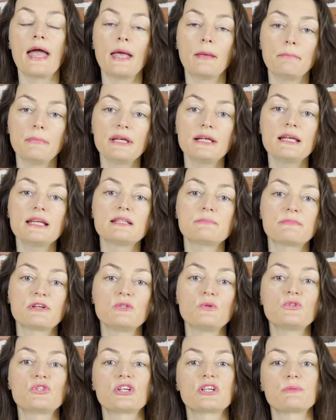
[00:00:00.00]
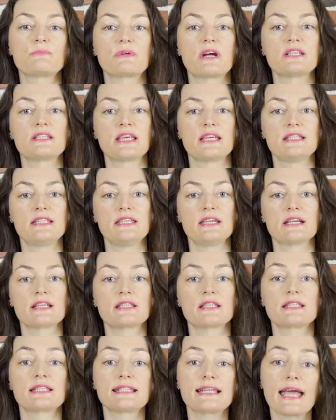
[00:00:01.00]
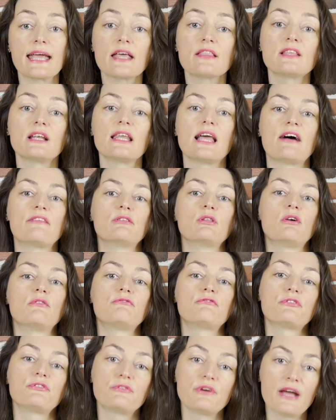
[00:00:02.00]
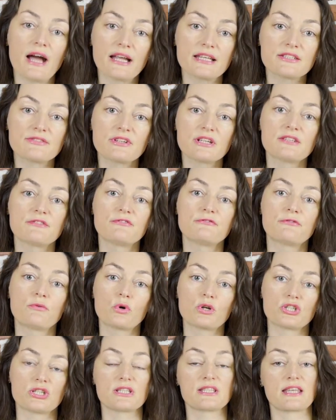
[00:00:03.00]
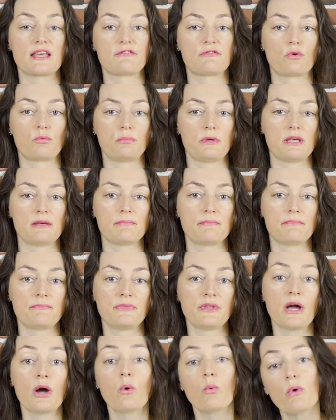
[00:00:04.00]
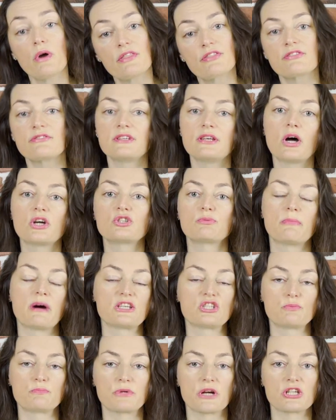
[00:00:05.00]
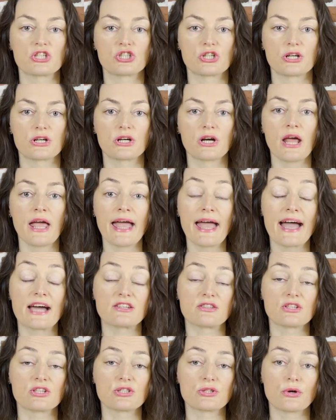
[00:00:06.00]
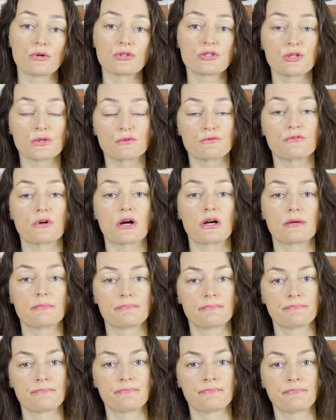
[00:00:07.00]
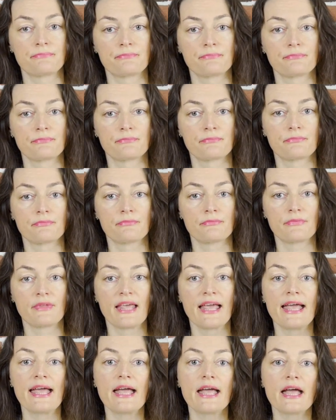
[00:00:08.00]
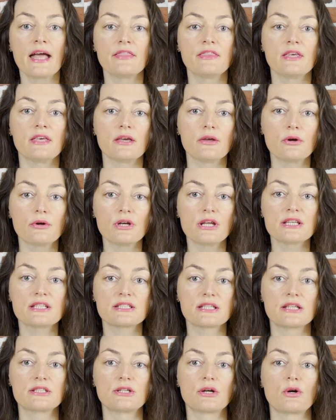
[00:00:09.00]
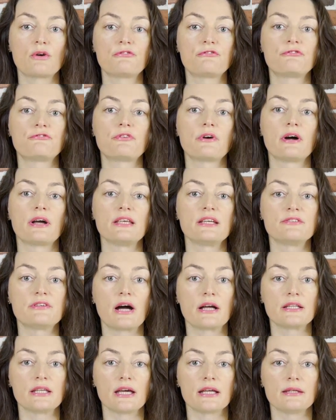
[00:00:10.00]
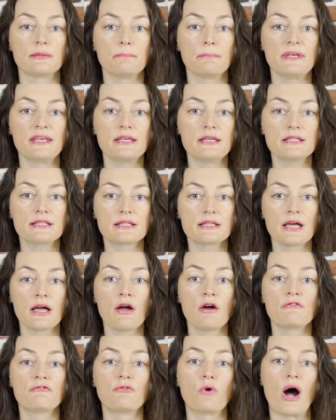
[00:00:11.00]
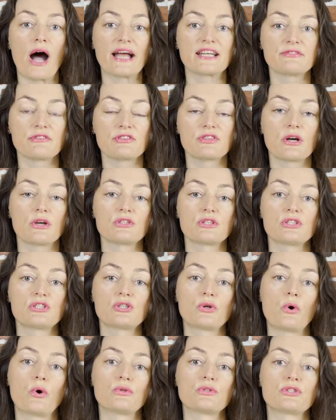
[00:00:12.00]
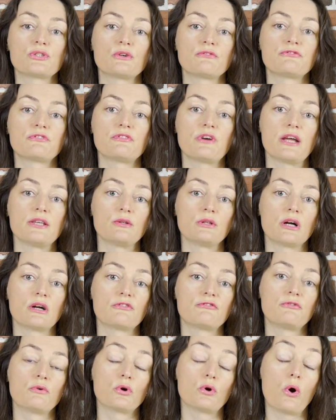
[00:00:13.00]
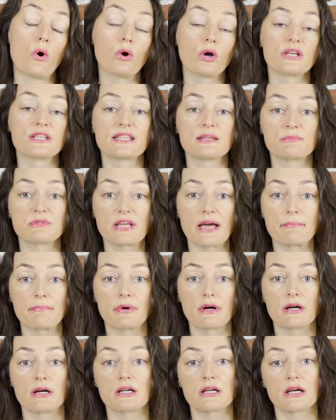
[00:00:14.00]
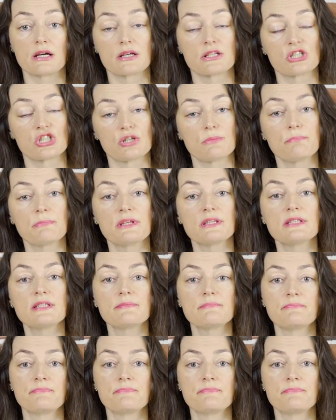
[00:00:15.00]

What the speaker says: Middle East producers' price ideas stay at the level of 340 FOB, with not much pressure at the stock so far. The earliest tender of Iranian maize for 100,000 tons of granular for August-September shipment